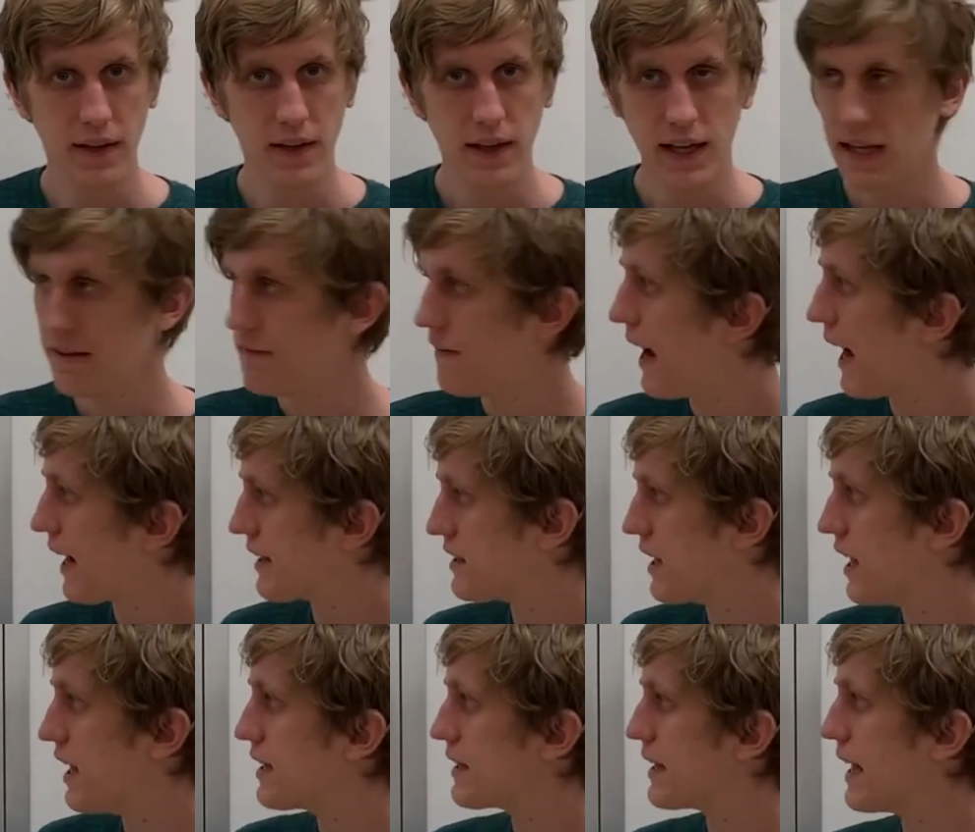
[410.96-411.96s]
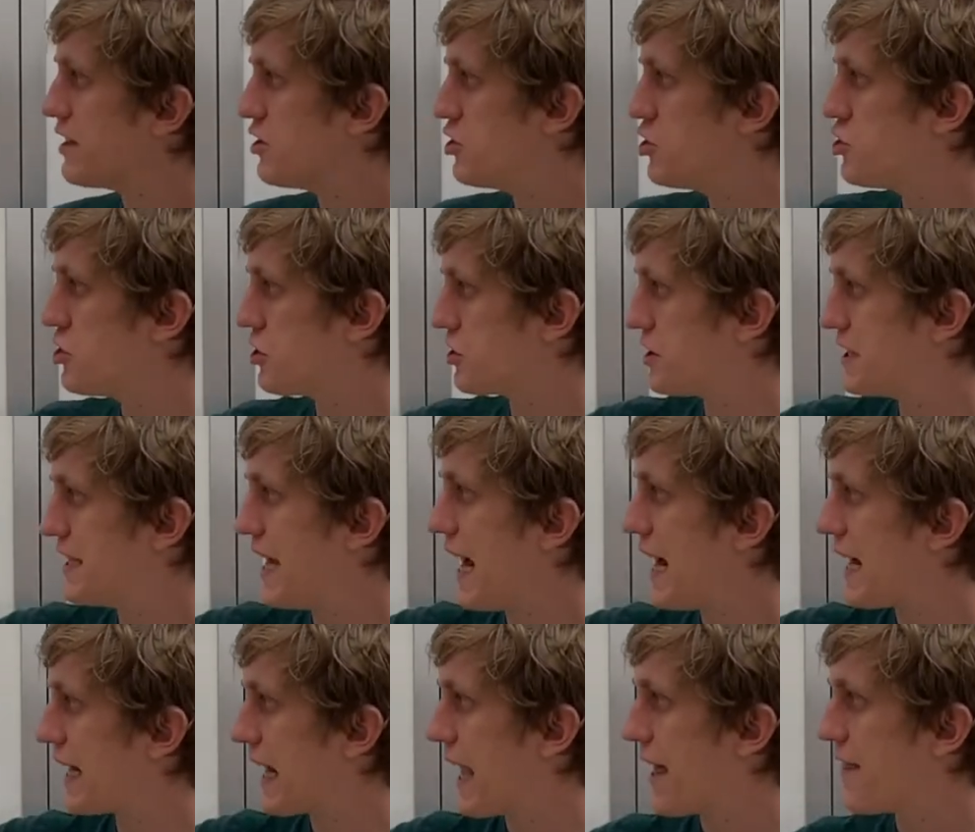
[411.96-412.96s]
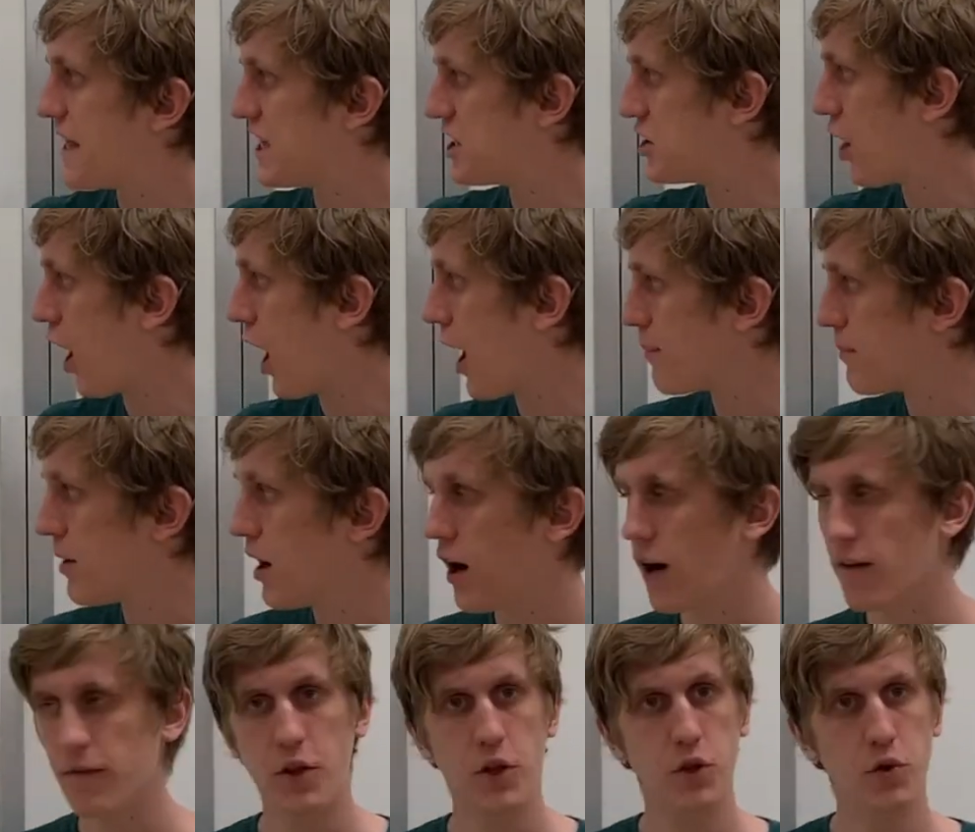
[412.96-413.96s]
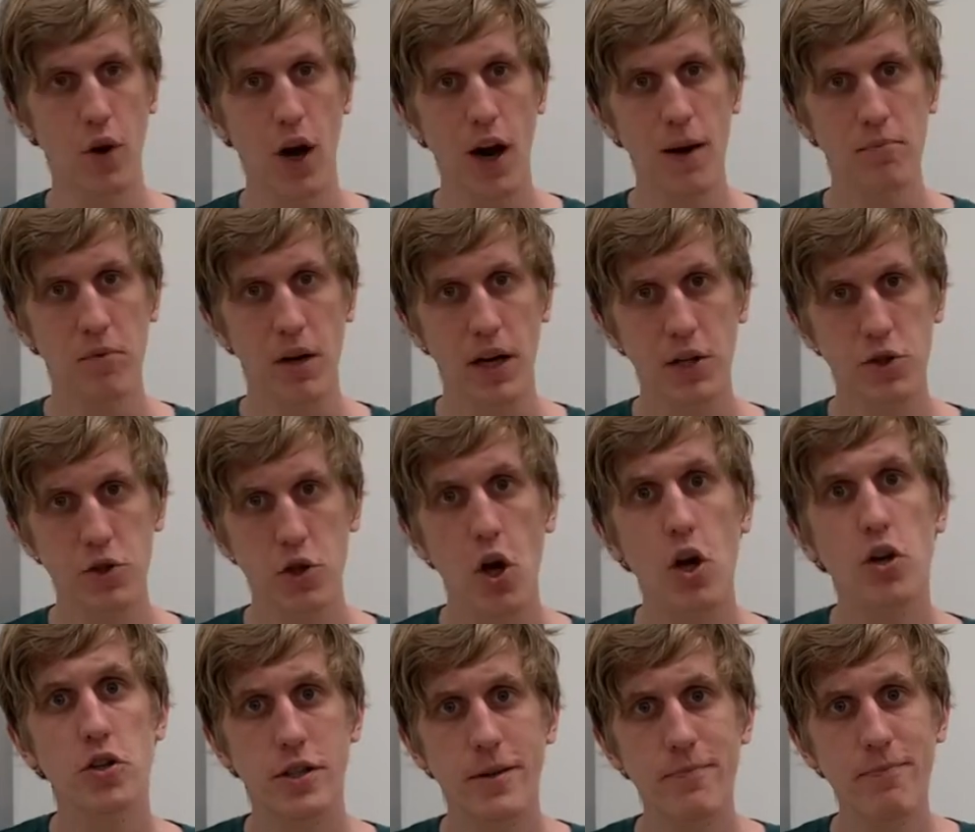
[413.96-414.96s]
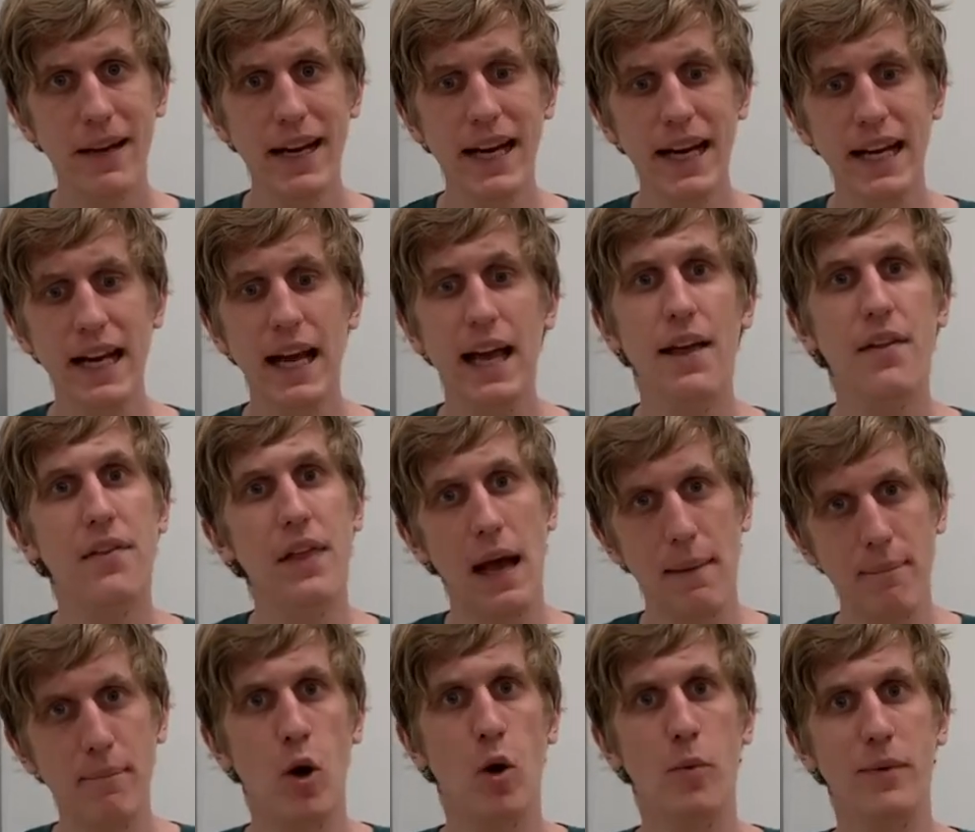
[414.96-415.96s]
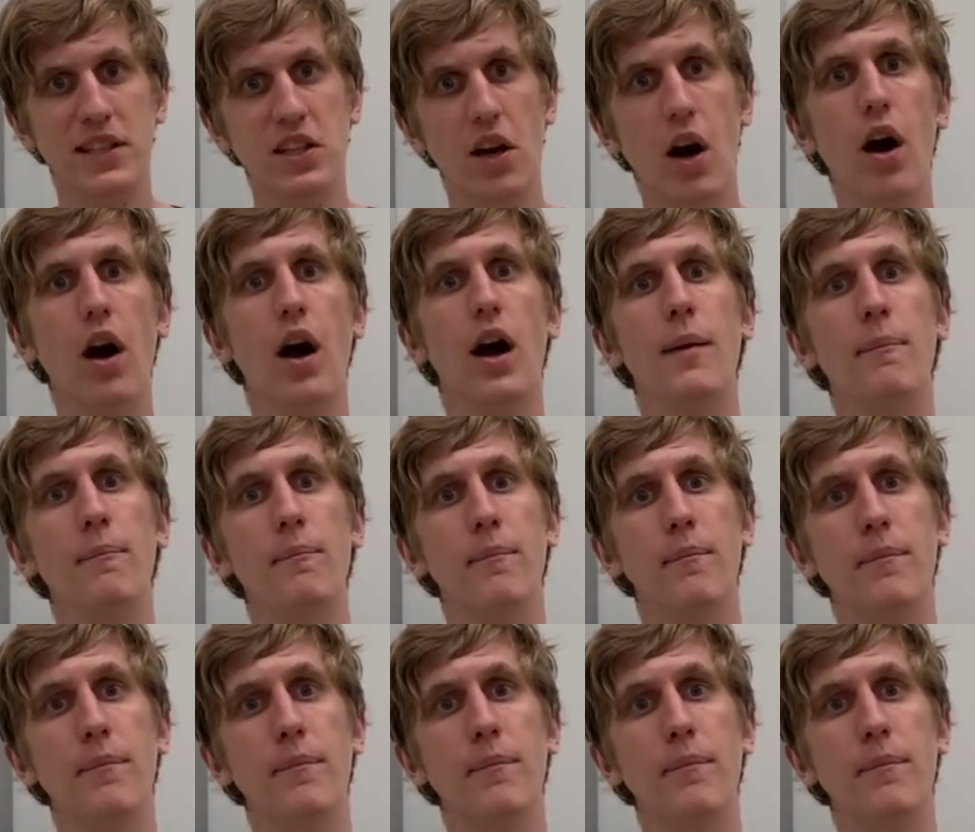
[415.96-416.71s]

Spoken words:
In fact, let's just take this top of the drawbridge to be that moment arm.